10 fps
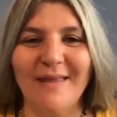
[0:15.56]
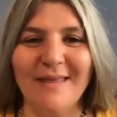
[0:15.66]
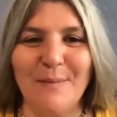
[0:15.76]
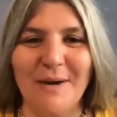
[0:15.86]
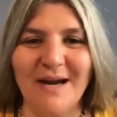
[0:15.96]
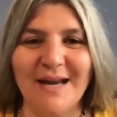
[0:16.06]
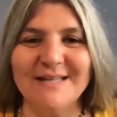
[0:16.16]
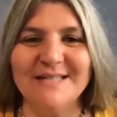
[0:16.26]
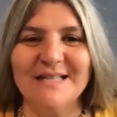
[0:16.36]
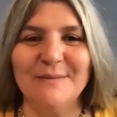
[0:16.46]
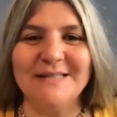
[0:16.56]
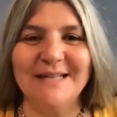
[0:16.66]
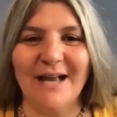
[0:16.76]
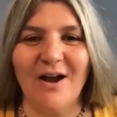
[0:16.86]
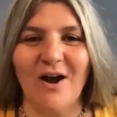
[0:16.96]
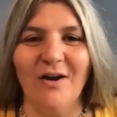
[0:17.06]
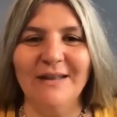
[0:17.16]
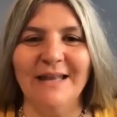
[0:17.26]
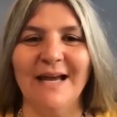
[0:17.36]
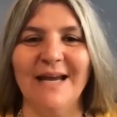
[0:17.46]
the American Cinematheque
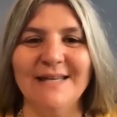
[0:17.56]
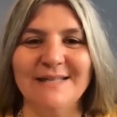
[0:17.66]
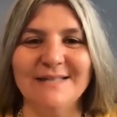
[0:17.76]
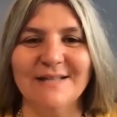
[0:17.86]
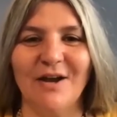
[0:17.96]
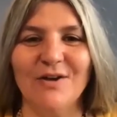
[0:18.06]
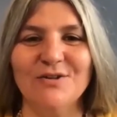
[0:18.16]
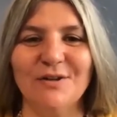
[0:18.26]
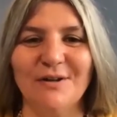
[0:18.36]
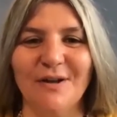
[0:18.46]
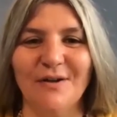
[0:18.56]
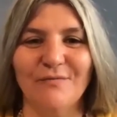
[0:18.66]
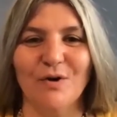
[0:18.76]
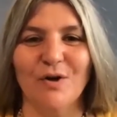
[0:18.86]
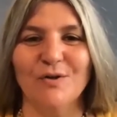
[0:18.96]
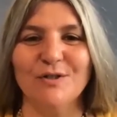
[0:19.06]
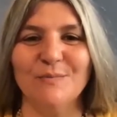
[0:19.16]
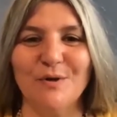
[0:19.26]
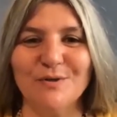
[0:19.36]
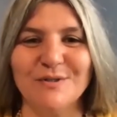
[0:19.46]
online discussion for
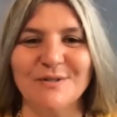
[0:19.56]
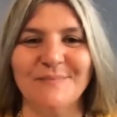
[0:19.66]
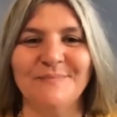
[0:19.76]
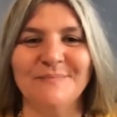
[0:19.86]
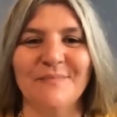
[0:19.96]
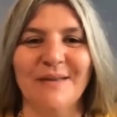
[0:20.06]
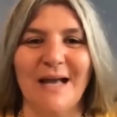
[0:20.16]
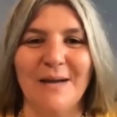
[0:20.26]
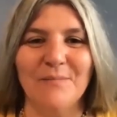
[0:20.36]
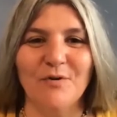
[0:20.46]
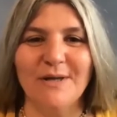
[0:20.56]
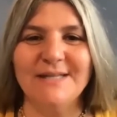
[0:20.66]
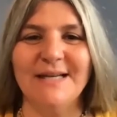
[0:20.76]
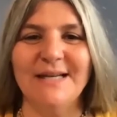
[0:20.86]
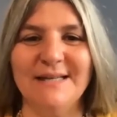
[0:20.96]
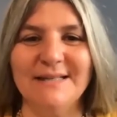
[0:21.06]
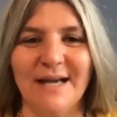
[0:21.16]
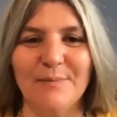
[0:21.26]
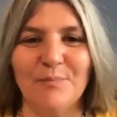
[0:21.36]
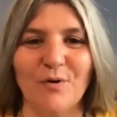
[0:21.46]
Cosmos. I'm Gwen Deglise,
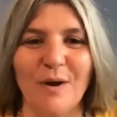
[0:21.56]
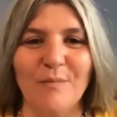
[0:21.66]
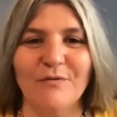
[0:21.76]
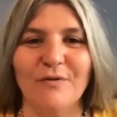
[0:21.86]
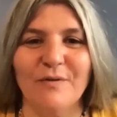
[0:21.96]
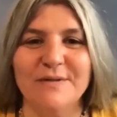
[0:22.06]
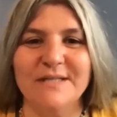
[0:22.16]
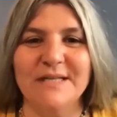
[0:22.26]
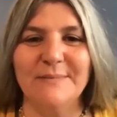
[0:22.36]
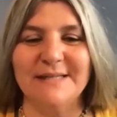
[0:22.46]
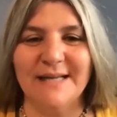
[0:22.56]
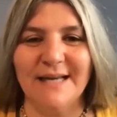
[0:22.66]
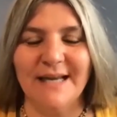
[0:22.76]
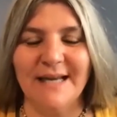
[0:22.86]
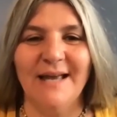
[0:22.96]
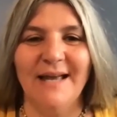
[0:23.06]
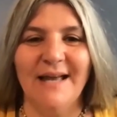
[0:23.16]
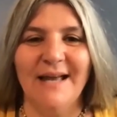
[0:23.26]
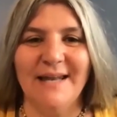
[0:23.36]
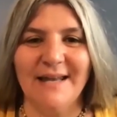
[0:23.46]
head programmer for the Cinematheque,
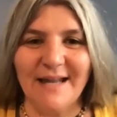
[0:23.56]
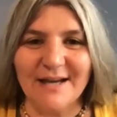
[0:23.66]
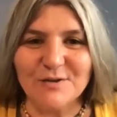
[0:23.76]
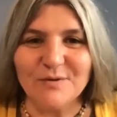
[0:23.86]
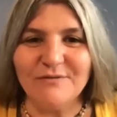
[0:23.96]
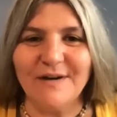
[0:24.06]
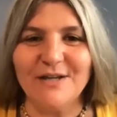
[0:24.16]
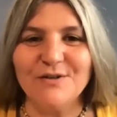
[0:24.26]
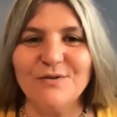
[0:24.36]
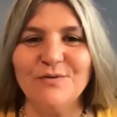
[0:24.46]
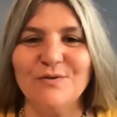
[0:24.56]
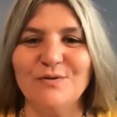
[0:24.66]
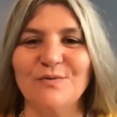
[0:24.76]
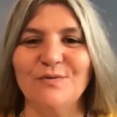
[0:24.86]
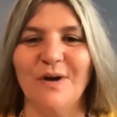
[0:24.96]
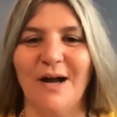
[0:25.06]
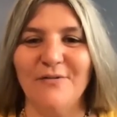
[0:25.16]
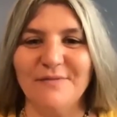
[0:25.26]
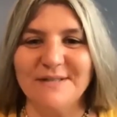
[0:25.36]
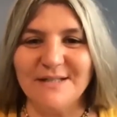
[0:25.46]
and I'd like to invite you to
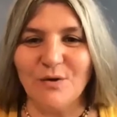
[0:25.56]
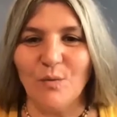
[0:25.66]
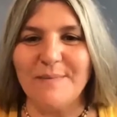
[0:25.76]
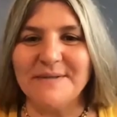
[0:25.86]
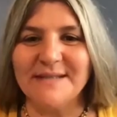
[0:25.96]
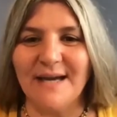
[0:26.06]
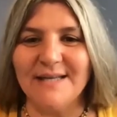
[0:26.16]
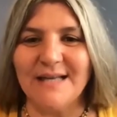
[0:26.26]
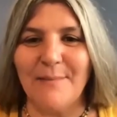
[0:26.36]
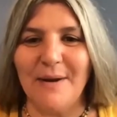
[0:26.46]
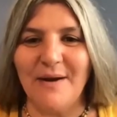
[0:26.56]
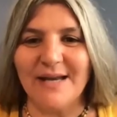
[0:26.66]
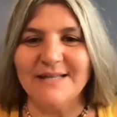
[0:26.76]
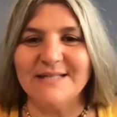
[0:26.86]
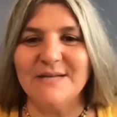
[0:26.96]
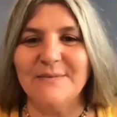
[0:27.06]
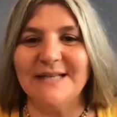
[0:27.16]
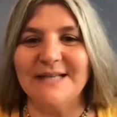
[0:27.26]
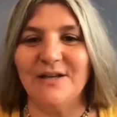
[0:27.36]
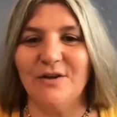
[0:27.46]
visit our website,
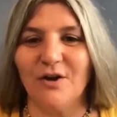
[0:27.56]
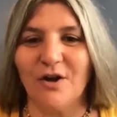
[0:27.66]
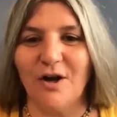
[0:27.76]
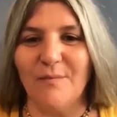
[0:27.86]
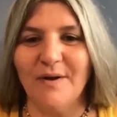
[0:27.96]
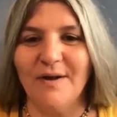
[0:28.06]
americancinematheque.com,